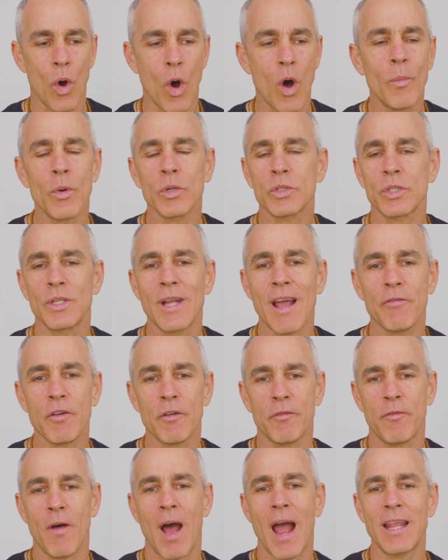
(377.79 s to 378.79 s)
almost never
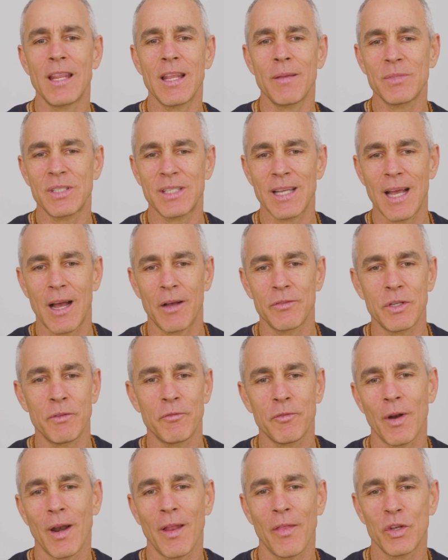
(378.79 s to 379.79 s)
find themselves in
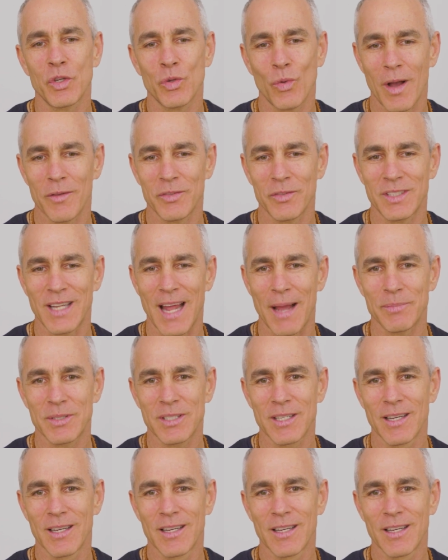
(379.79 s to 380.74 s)
front of the 12 steps.